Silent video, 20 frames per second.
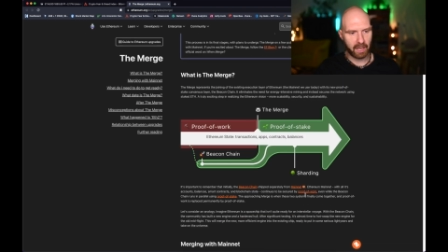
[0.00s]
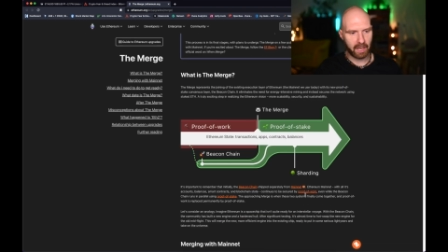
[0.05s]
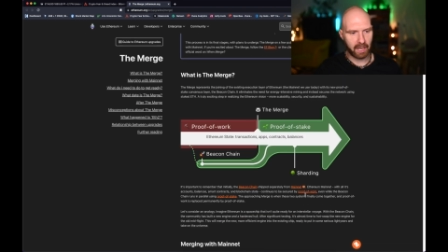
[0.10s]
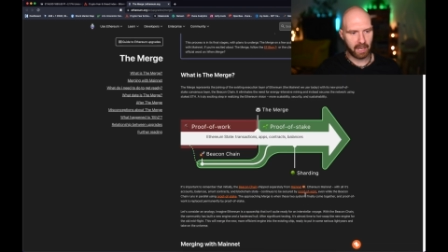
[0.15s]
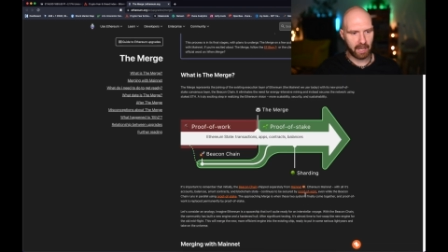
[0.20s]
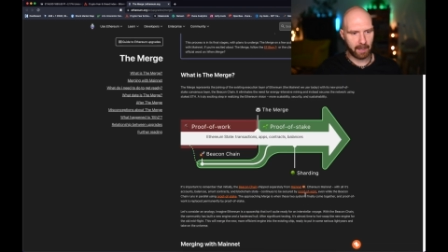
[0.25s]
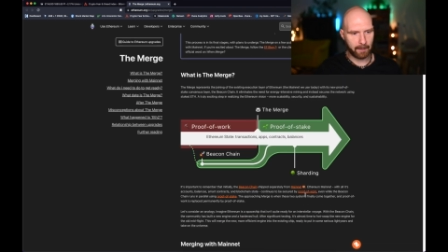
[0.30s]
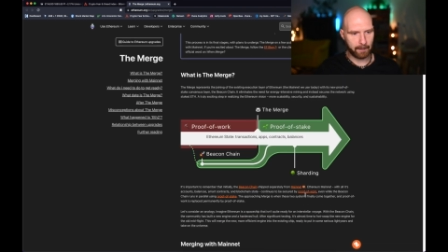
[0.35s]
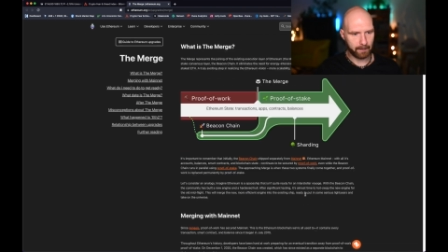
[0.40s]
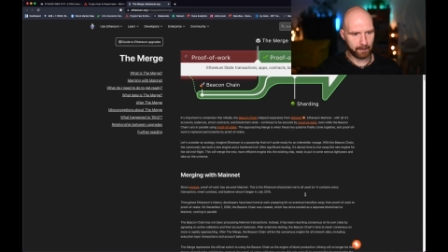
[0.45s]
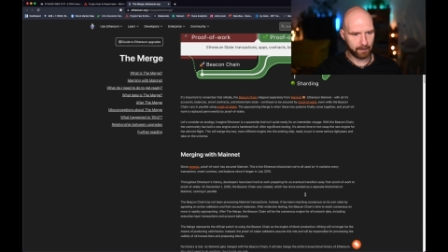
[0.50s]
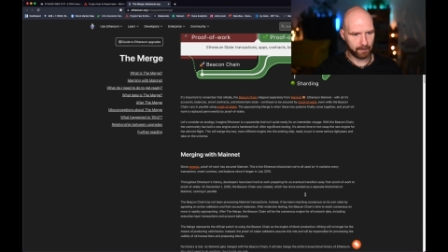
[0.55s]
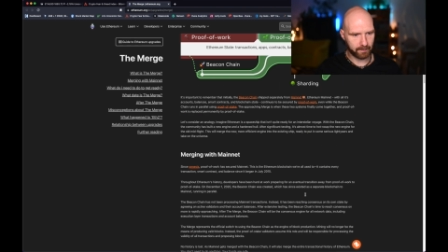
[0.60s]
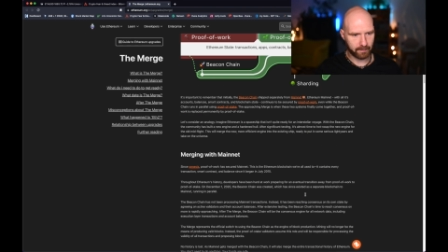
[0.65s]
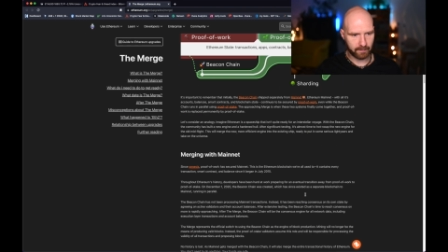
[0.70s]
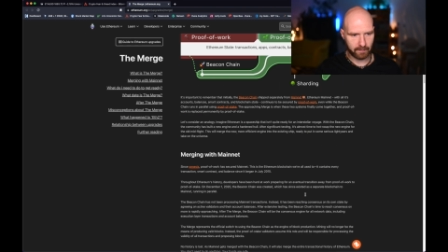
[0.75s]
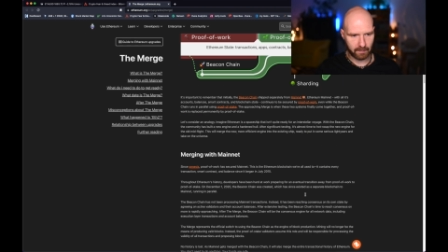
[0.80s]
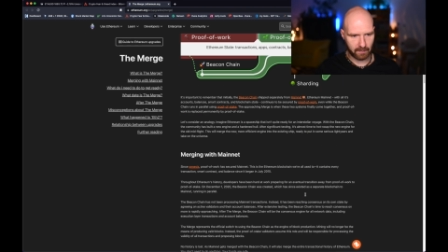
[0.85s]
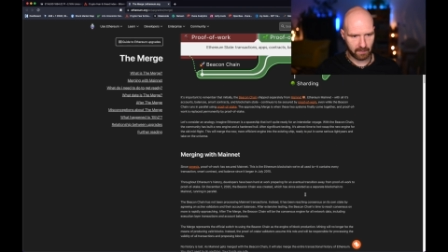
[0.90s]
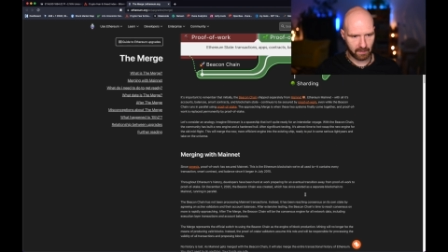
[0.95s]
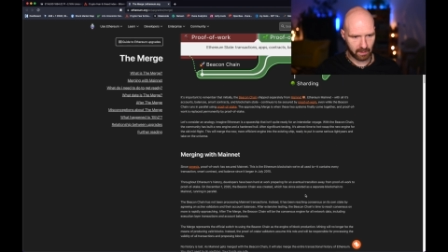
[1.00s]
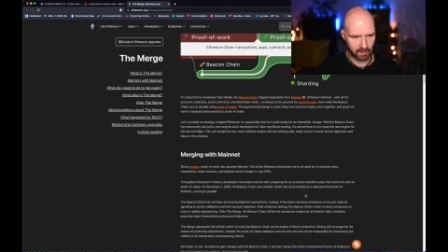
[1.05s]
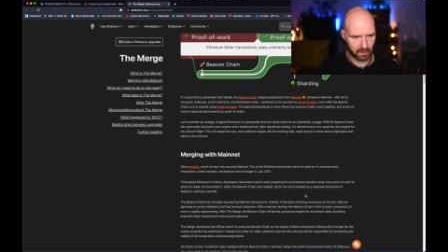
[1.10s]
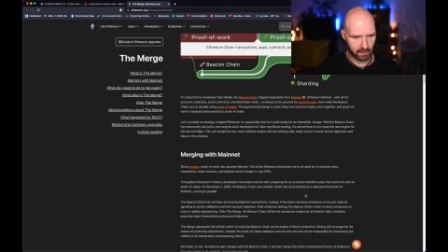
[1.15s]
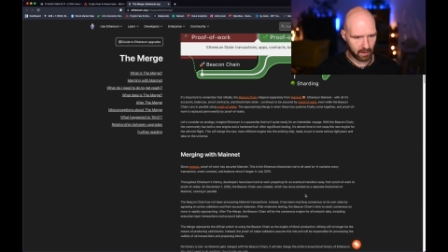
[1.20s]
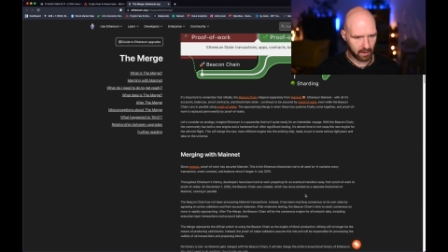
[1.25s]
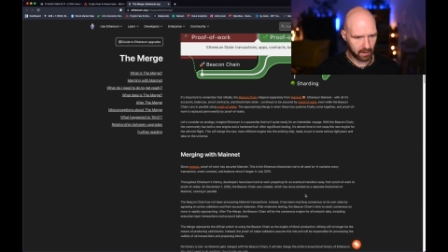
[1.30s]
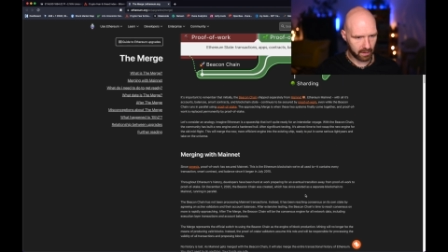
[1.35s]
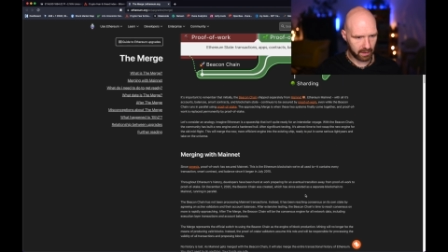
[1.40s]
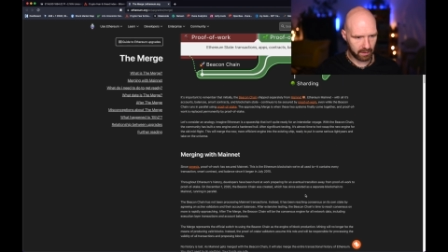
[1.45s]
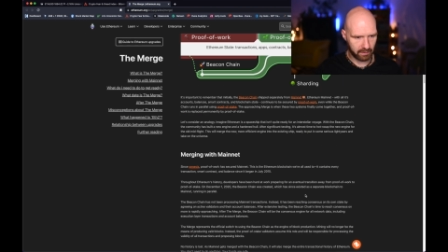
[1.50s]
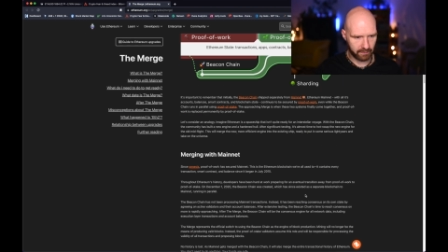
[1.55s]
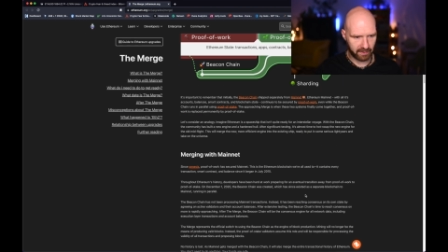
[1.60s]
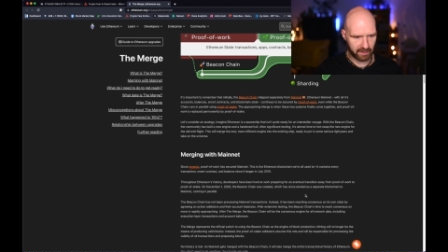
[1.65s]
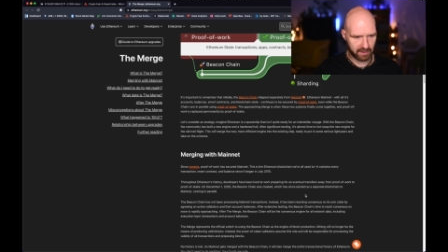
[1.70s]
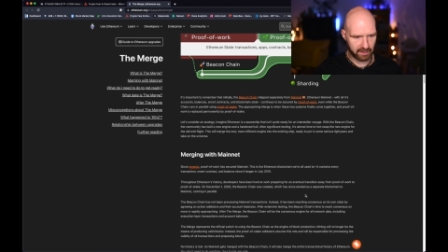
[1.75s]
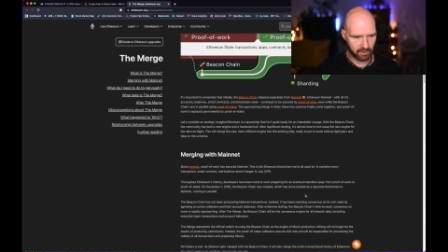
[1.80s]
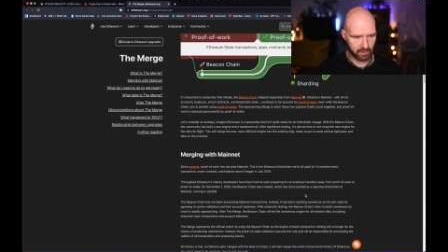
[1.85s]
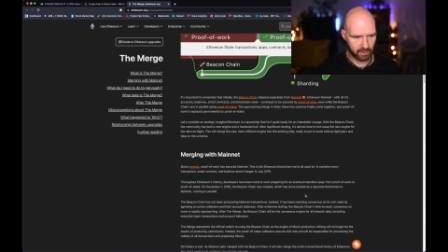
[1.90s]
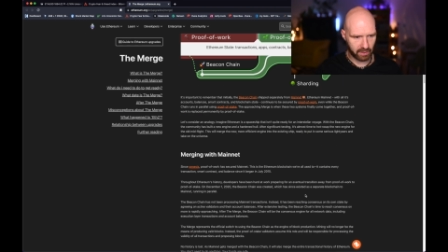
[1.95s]
Um, can't
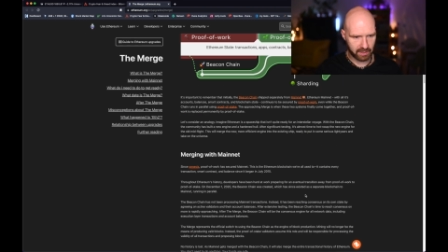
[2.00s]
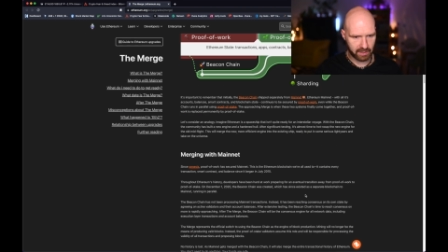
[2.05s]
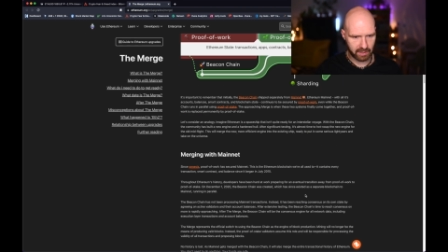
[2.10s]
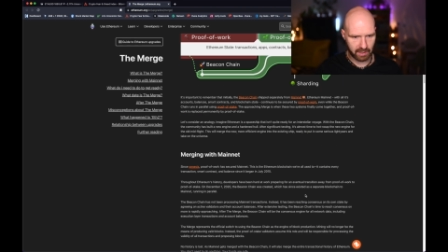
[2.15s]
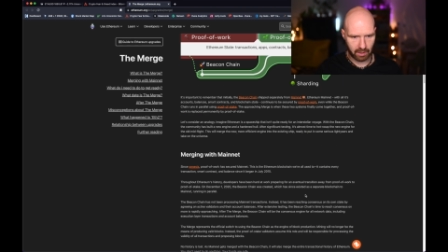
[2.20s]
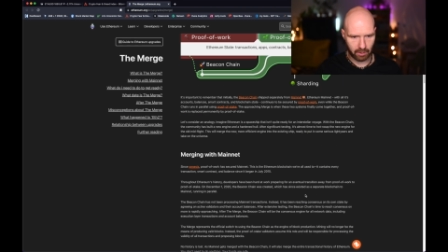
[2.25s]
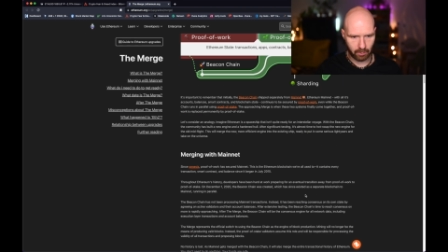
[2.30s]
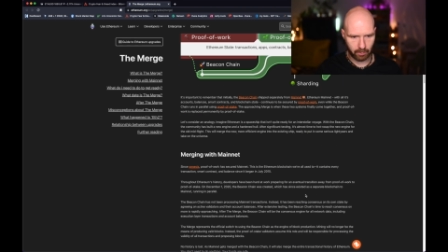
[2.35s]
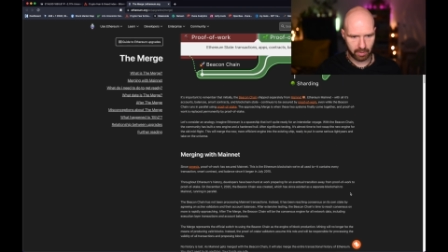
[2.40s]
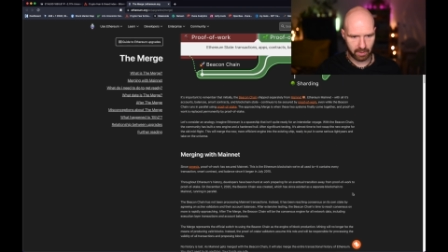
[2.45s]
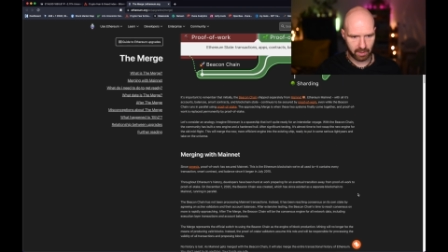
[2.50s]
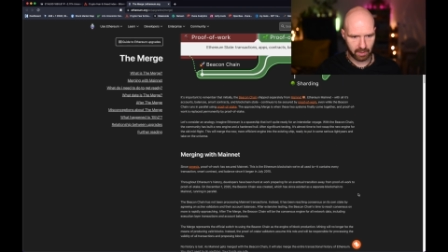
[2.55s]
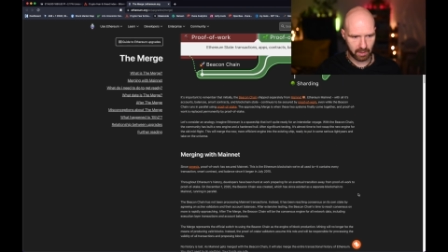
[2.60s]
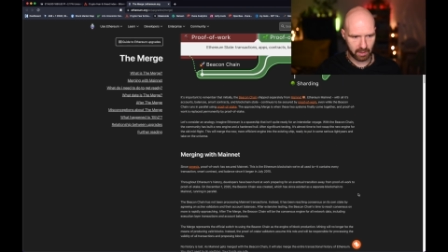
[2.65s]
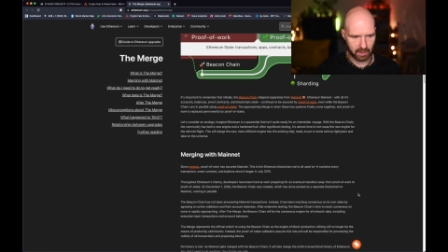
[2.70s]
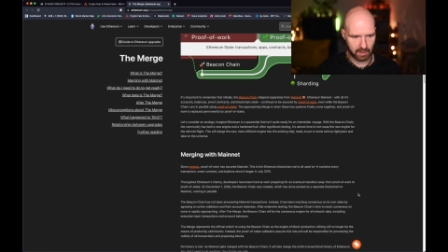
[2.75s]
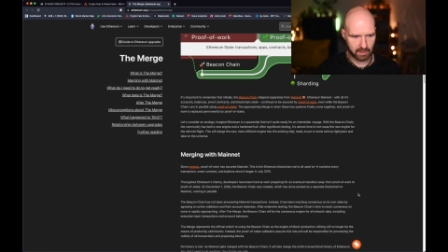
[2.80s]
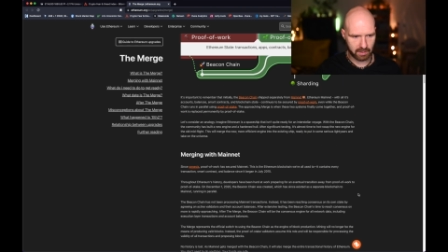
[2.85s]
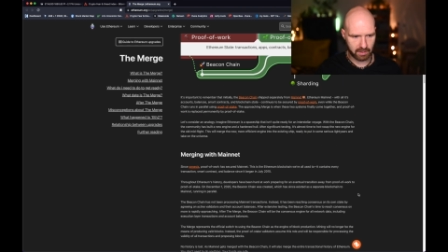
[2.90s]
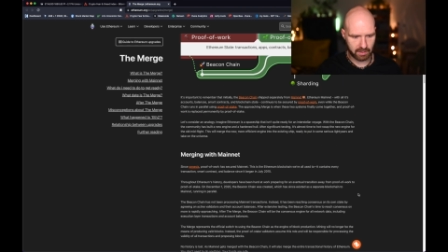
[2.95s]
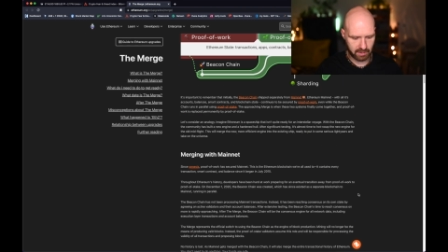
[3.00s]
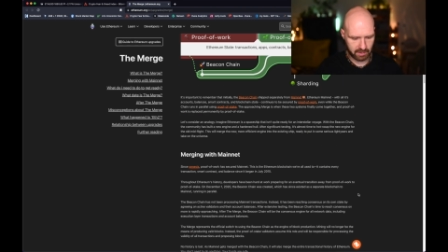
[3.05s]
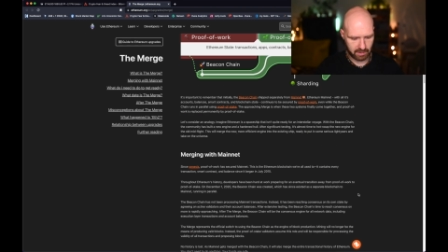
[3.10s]
find it right now, but